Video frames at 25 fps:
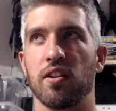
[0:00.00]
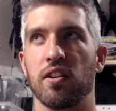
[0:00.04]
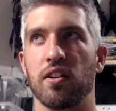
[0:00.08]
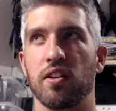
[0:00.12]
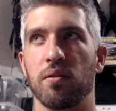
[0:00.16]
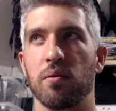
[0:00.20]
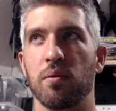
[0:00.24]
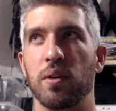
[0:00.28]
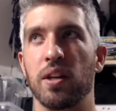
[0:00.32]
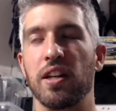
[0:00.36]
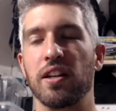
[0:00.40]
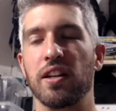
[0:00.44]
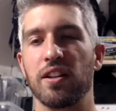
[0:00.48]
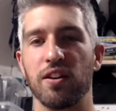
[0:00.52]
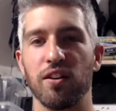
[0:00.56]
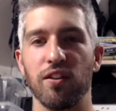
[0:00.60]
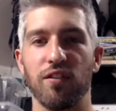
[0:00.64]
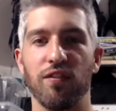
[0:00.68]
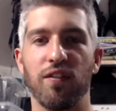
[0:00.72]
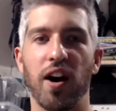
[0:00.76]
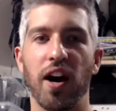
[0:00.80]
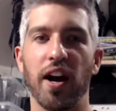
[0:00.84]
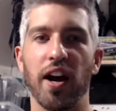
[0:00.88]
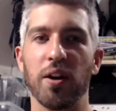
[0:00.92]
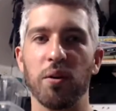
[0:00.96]
We need to
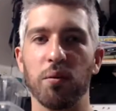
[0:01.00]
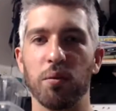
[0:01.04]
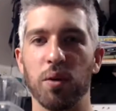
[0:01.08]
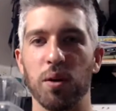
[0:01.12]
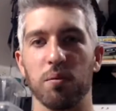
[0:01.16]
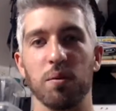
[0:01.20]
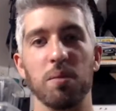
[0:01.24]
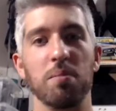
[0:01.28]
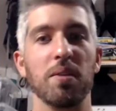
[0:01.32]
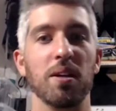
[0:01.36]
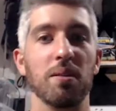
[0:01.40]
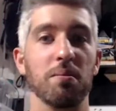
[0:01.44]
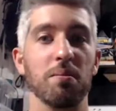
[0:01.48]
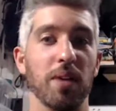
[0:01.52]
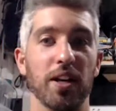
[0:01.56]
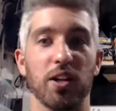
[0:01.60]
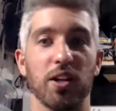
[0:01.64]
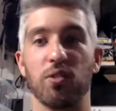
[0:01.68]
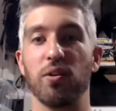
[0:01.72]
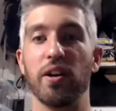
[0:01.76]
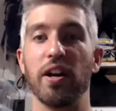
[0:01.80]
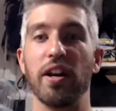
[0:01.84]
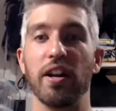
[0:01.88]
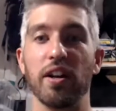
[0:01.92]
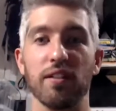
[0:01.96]
define what we mean by
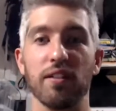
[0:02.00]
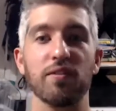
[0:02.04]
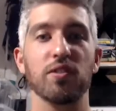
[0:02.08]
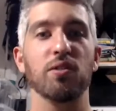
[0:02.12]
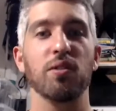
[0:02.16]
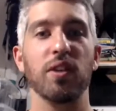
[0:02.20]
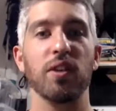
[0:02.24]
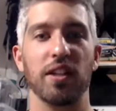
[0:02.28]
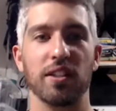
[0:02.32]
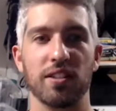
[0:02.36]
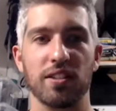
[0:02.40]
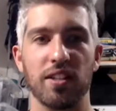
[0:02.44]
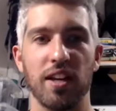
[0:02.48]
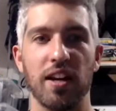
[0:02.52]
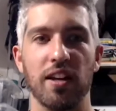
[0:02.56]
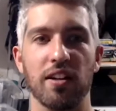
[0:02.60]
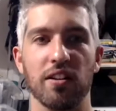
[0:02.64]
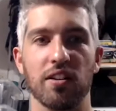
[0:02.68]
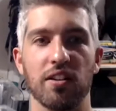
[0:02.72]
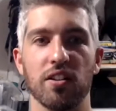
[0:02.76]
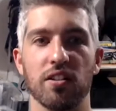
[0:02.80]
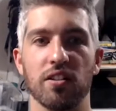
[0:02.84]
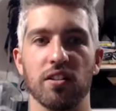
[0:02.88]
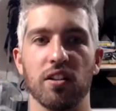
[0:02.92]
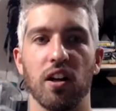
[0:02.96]
creative to an extent,
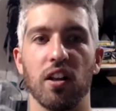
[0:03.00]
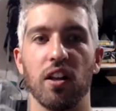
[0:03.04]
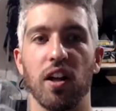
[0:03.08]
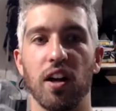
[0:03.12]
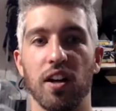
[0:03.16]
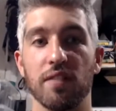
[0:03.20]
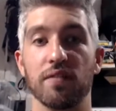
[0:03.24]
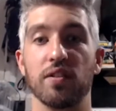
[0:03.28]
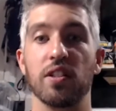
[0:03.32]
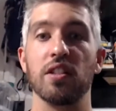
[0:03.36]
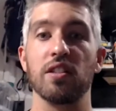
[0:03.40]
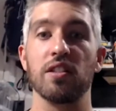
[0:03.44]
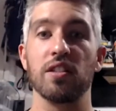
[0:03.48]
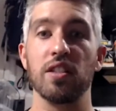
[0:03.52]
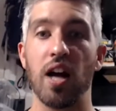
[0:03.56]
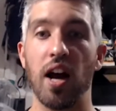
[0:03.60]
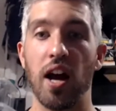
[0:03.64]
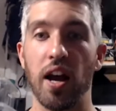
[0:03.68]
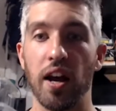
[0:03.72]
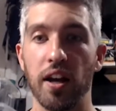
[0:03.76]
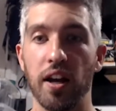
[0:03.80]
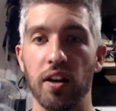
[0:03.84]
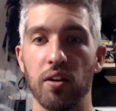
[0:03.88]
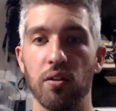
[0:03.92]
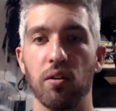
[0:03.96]
because a lot of
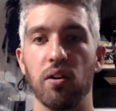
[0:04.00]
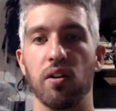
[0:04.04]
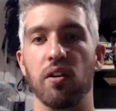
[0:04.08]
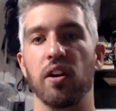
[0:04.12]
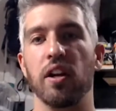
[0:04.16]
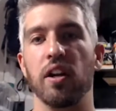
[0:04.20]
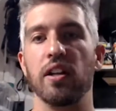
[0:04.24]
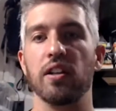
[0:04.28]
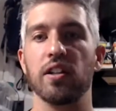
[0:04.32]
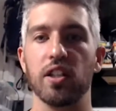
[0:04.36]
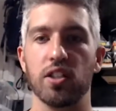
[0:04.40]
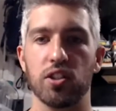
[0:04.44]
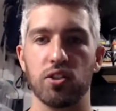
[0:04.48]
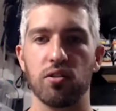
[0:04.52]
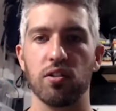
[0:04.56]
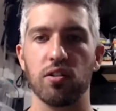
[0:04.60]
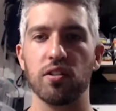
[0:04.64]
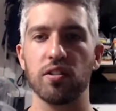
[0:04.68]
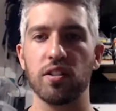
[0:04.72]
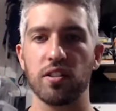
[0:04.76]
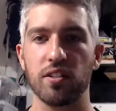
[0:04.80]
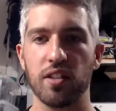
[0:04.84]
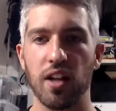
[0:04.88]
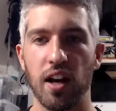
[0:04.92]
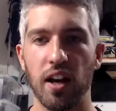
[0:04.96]
design or industrial
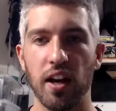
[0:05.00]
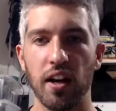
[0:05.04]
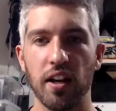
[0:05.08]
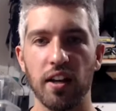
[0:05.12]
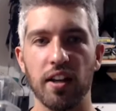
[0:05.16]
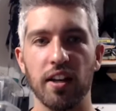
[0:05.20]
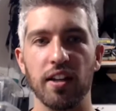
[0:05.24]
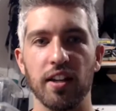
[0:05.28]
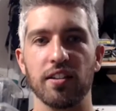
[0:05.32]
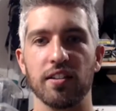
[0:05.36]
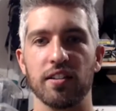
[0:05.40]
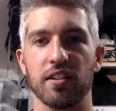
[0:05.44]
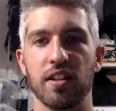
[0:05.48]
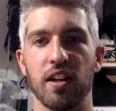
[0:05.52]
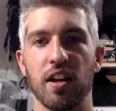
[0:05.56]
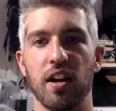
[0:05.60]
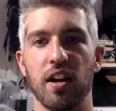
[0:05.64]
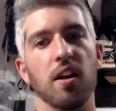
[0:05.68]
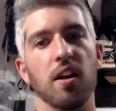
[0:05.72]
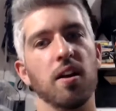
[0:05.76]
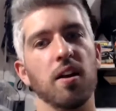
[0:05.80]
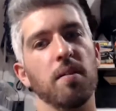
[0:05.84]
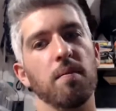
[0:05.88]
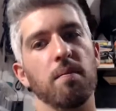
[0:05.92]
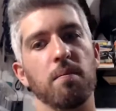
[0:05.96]
design is
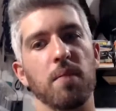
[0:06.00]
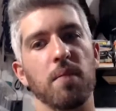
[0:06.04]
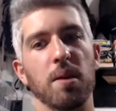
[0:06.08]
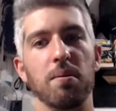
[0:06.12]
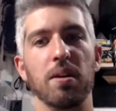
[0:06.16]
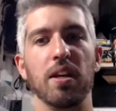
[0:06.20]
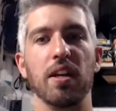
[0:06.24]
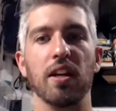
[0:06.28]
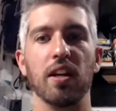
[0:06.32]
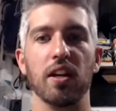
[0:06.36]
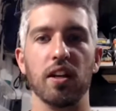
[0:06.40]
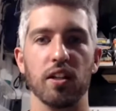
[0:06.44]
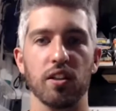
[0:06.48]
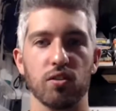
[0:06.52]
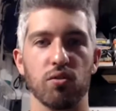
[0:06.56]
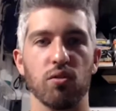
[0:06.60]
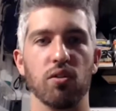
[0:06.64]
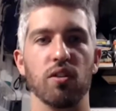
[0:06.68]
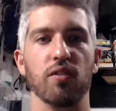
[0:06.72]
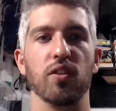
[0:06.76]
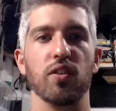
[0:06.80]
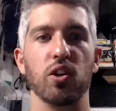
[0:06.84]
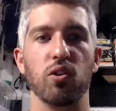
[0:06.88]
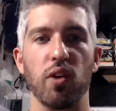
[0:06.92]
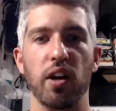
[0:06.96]
maybe in a sort of
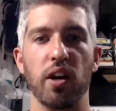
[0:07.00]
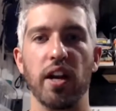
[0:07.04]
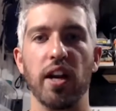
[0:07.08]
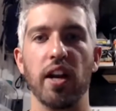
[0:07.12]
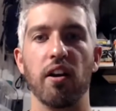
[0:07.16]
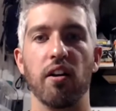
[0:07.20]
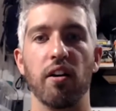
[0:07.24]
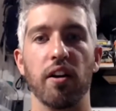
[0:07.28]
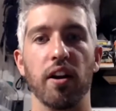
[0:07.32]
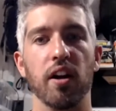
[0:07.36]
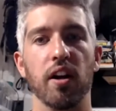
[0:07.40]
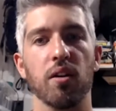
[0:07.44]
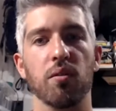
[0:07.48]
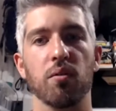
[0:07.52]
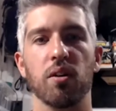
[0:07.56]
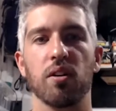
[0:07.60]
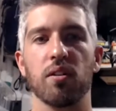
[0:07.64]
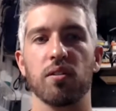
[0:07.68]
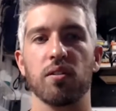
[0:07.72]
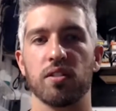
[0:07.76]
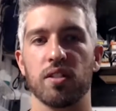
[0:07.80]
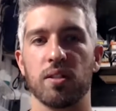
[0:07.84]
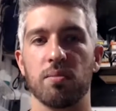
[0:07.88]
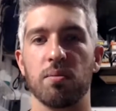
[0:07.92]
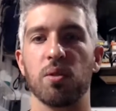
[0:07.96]
a gray area where
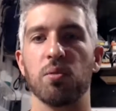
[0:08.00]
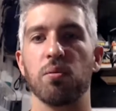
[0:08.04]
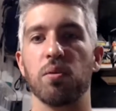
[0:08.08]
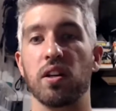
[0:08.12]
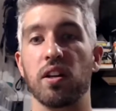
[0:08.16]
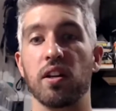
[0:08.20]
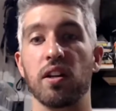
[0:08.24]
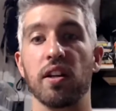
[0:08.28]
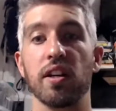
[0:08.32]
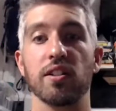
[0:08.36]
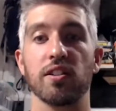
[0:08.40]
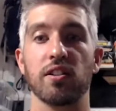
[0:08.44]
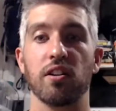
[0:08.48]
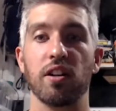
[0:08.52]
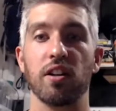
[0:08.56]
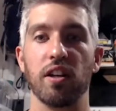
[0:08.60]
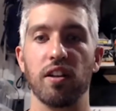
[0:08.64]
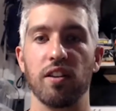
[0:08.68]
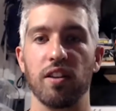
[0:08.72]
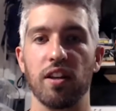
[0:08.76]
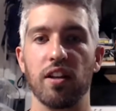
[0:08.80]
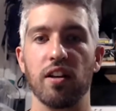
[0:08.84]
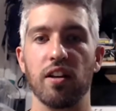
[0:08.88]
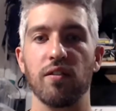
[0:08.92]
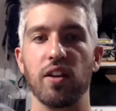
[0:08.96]
someone wouldn't necessarily
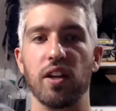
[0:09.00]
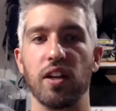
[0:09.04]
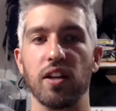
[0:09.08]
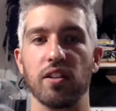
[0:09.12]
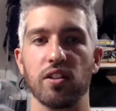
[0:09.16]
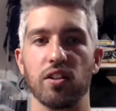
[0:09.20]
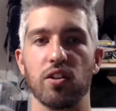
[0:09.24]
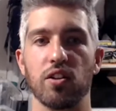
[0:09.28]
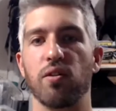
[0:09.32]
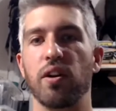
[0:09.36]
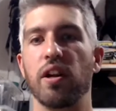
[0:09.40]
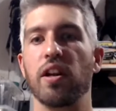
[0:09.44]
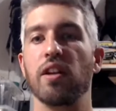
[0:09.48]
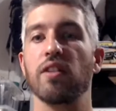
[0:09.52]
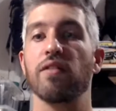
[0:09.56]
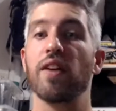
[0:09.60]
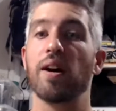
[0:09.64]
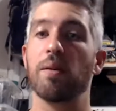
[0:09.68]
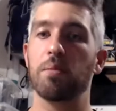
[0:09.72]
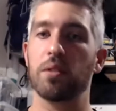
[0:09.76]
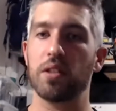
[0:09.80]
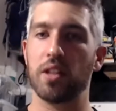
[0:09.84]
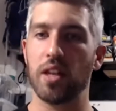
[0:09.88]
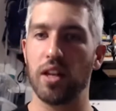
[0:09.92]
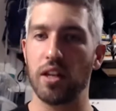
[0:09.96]
think of it as a creative
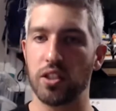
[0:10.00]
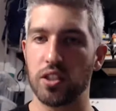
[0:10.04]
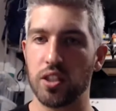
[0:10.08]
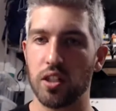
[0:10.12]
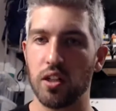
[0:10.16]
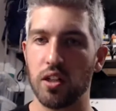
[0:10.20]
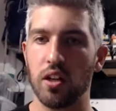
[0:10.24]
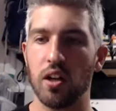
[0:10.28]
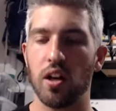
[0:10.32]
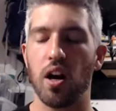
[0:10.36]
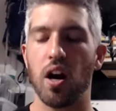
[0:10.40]
application.